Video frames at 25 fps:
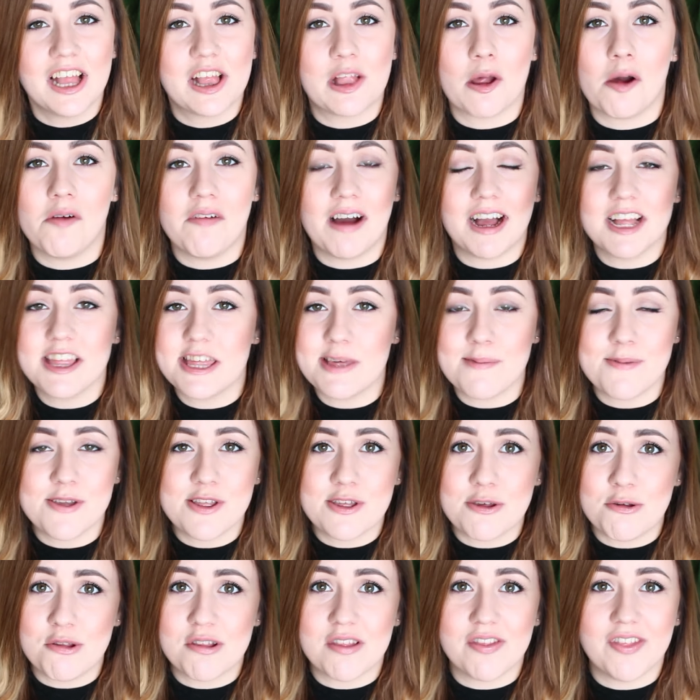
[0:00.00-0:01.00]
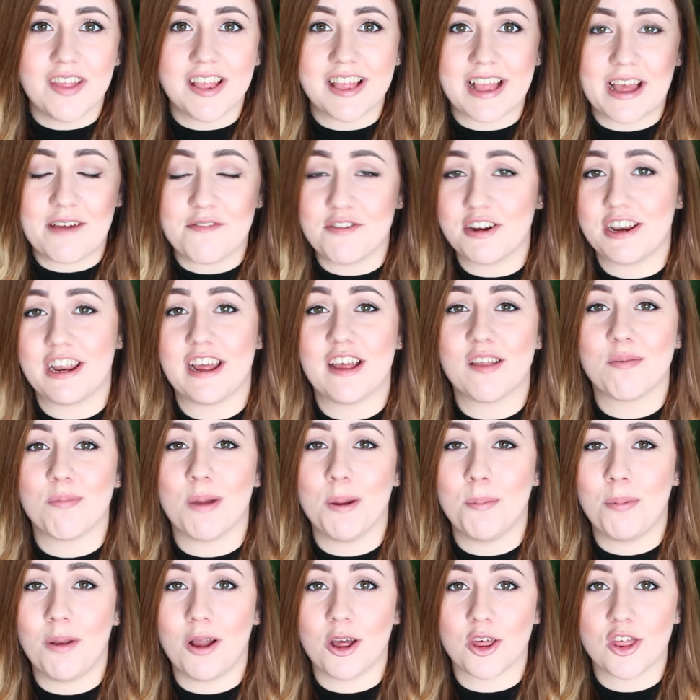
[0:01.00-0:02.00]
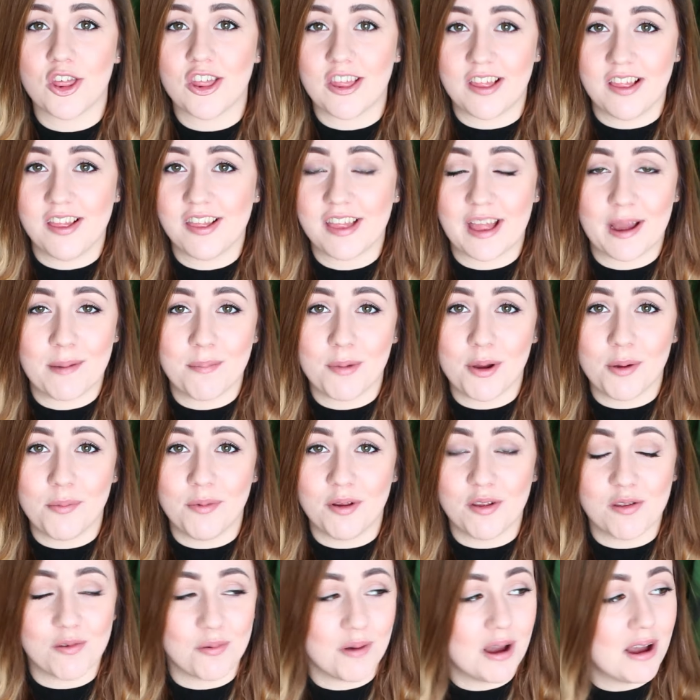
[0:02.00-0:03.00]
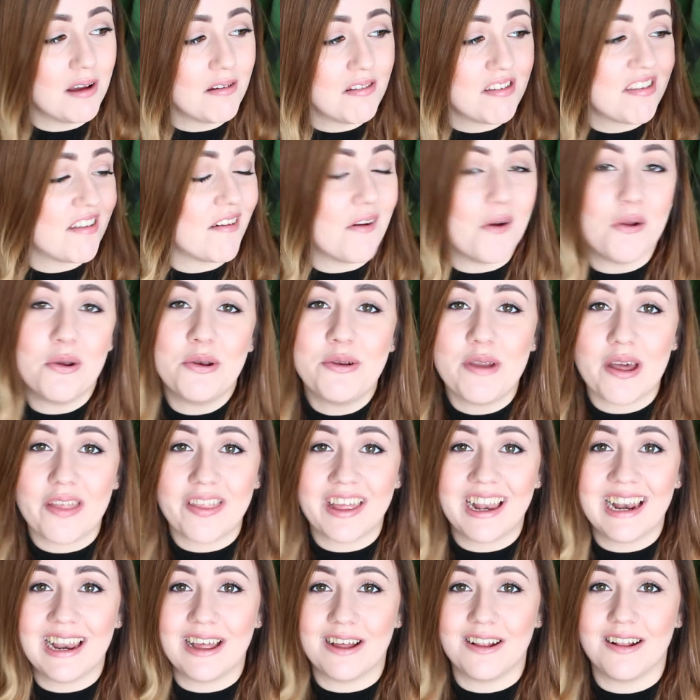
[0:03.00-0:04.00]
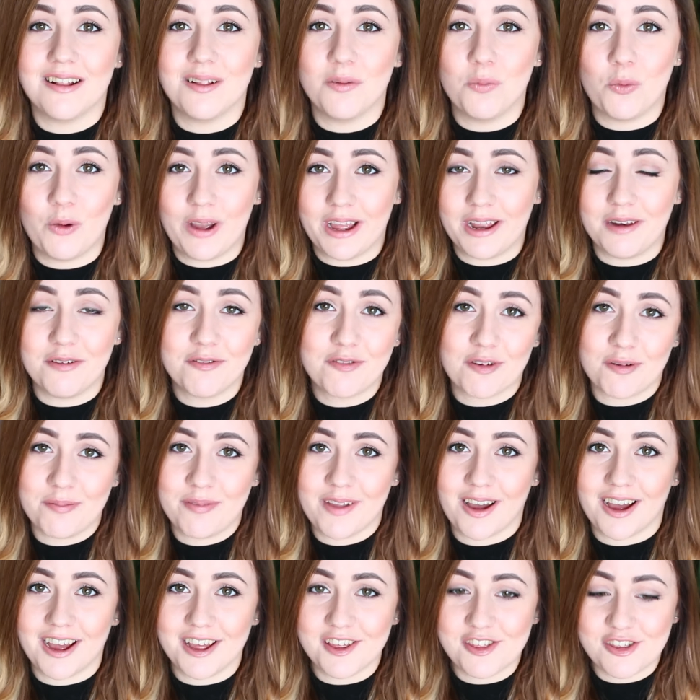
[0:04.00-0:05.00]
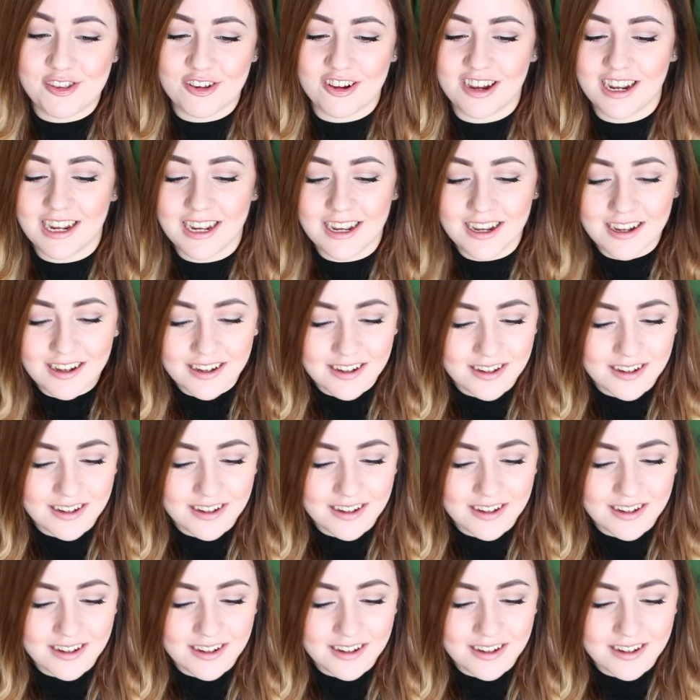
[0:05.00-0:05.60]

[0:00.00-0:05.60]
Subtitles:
so I've actually been using this every day as my blush since that moment as well, so another little win from the high street.